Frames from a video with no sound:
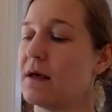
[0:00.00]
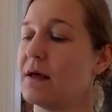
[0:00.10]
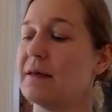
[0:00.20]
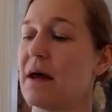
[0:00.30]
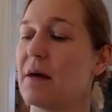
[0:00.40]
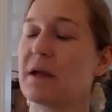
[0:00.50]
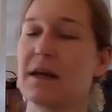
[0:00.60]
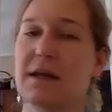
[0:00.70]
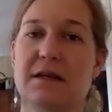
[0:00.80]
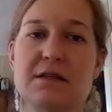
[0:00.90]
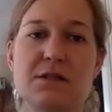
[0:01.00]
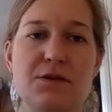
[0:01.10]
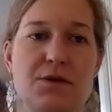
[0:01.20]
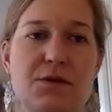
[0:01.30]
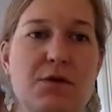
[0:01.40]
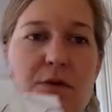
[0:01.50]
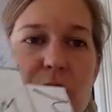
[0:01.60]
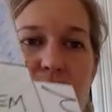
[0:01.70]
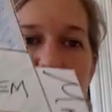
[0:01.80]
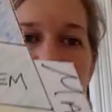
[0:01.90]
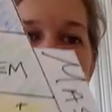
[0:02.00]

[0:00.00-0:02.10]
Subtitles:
Now we're getting into some of the